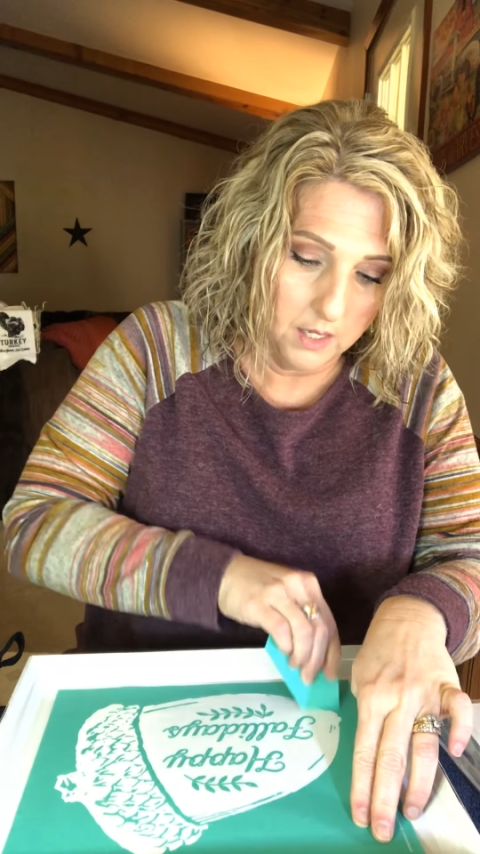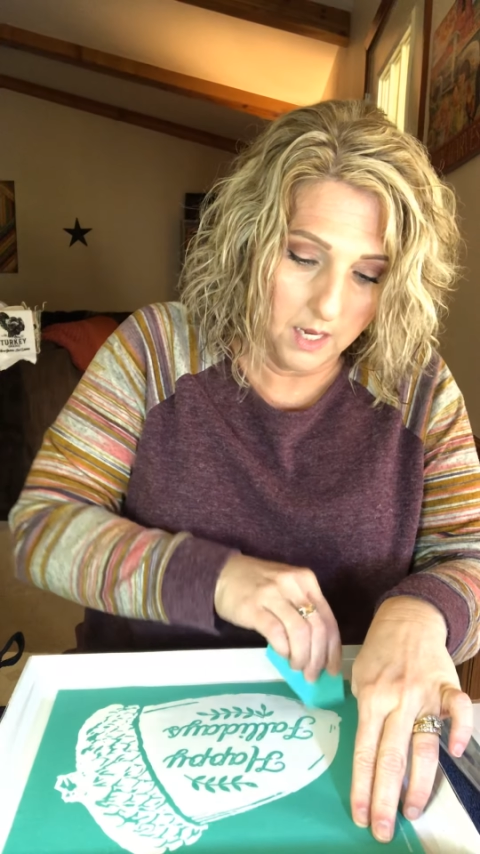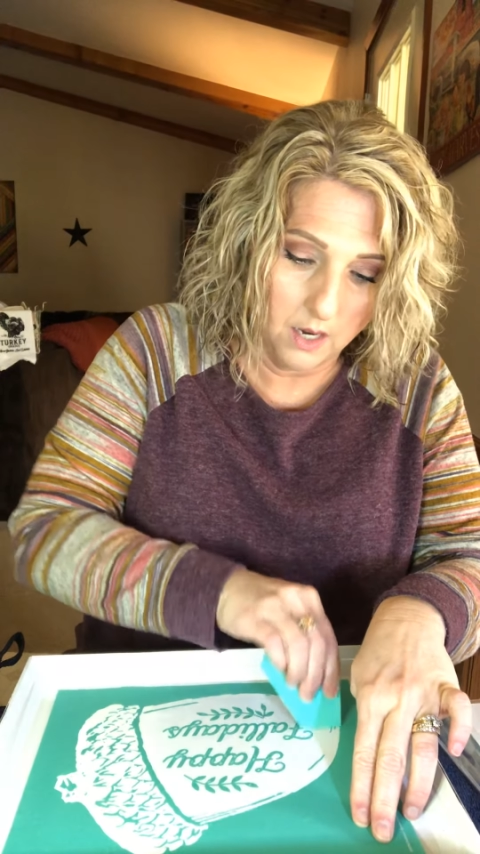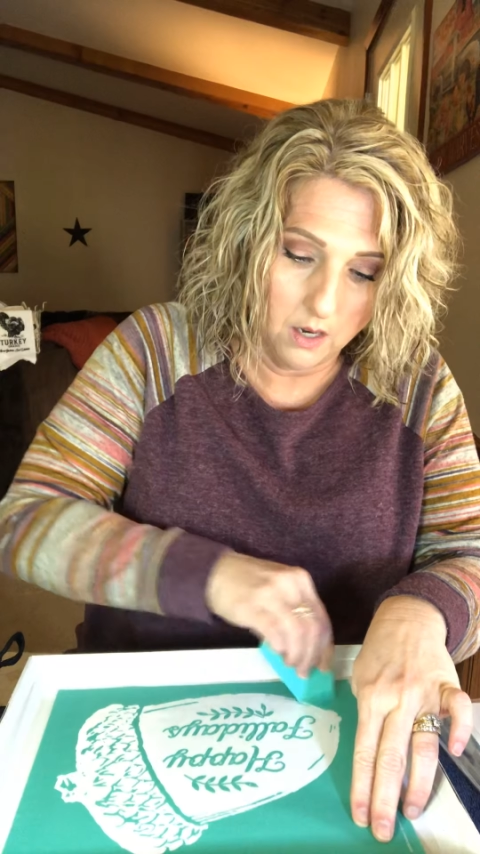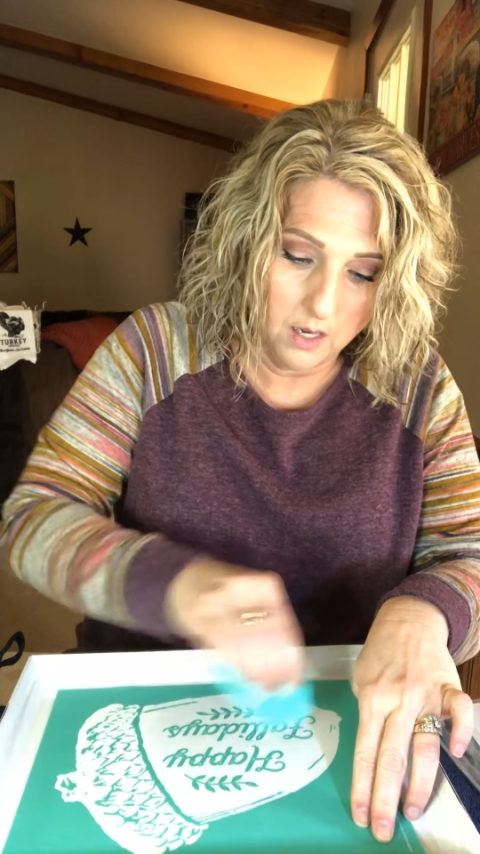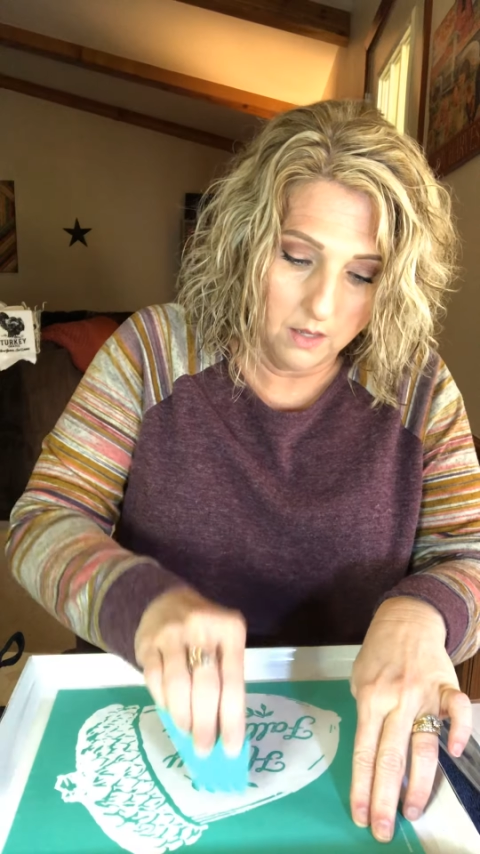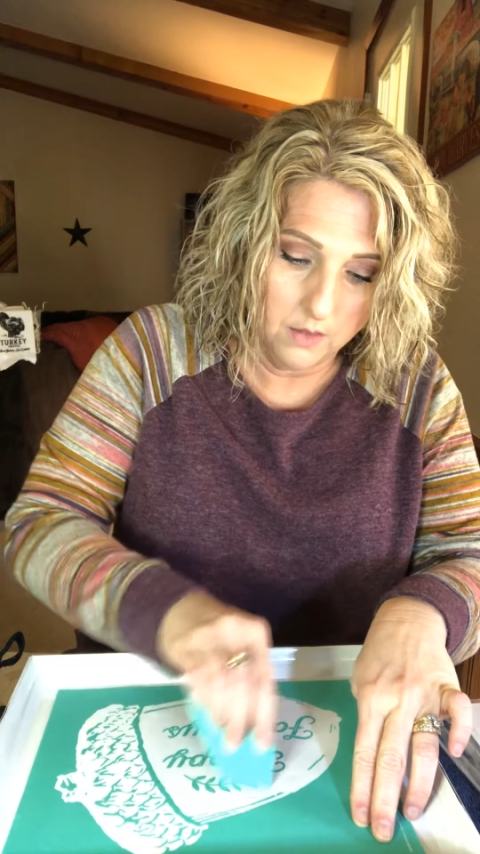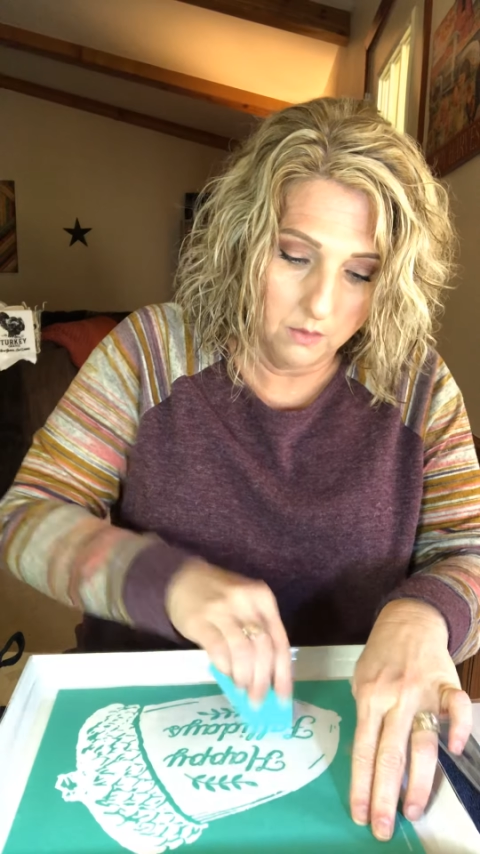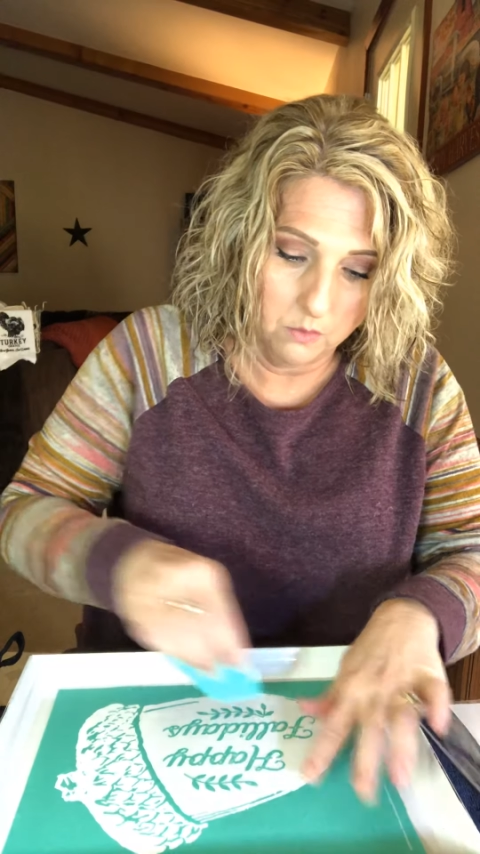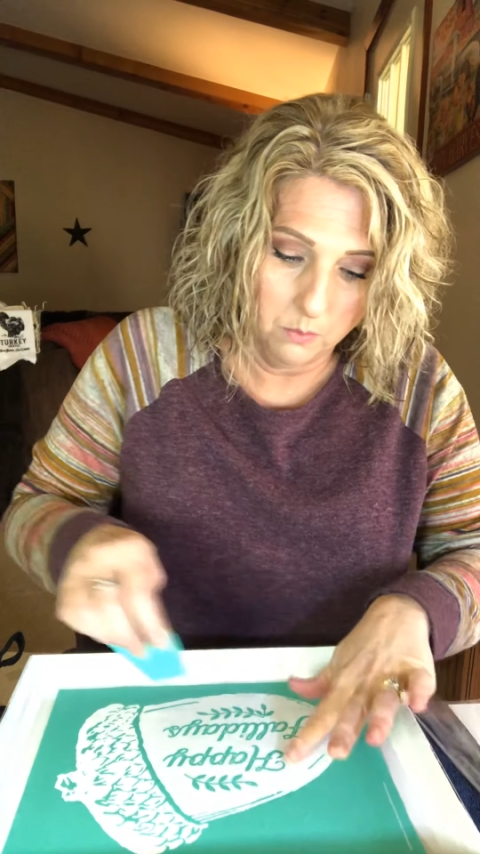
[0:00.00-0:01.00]
area
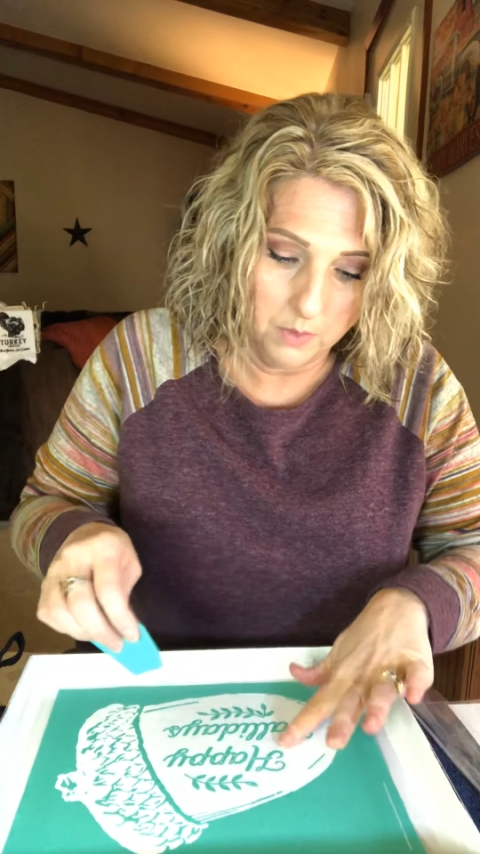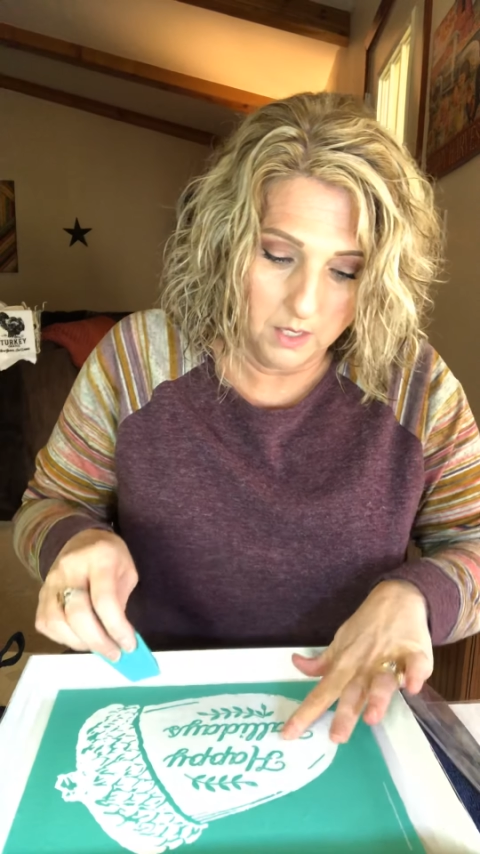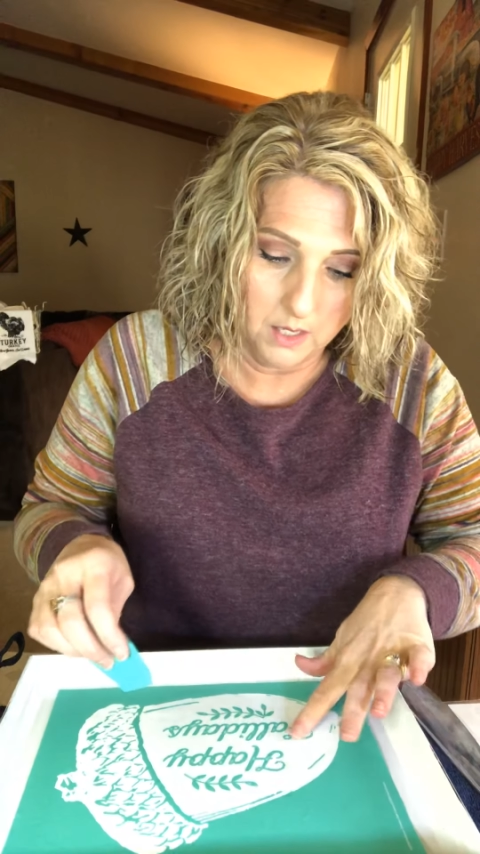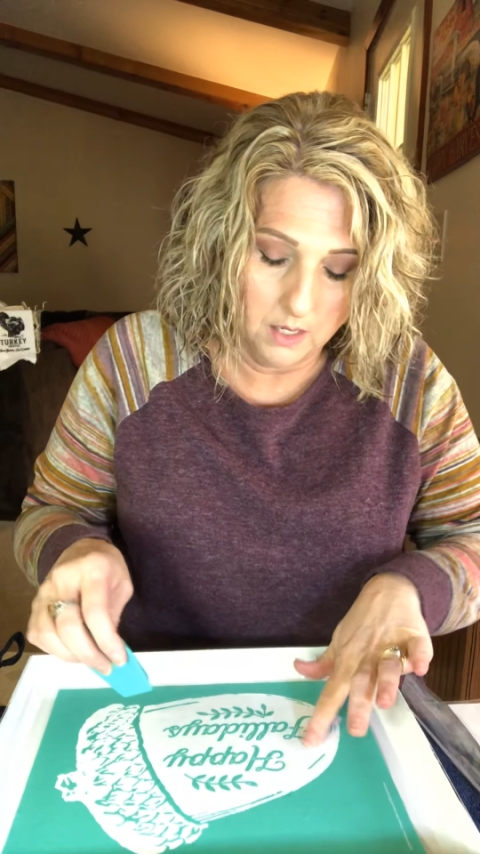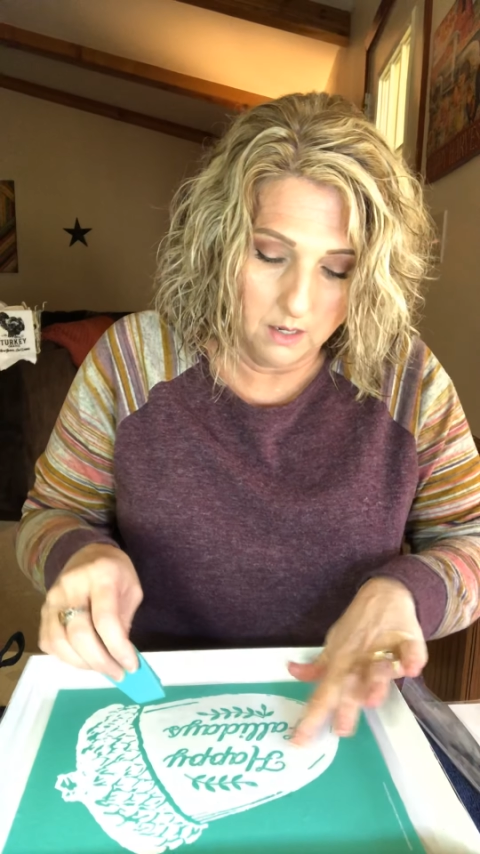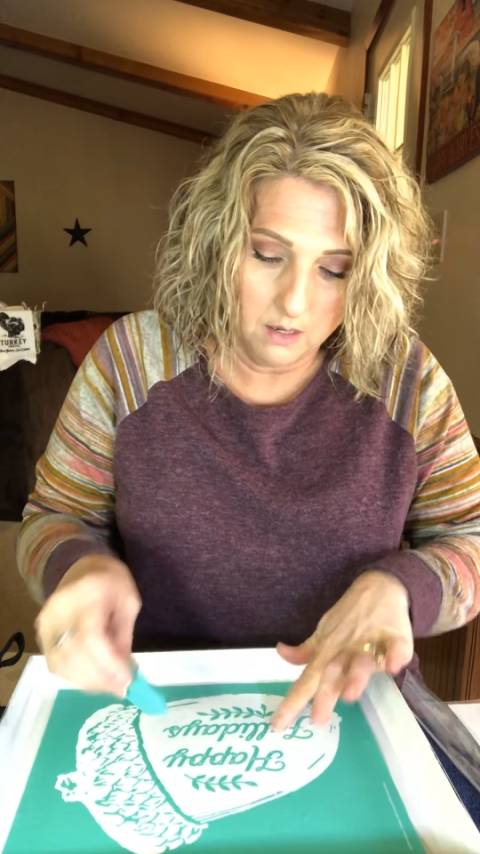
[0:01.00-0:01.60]
that will be,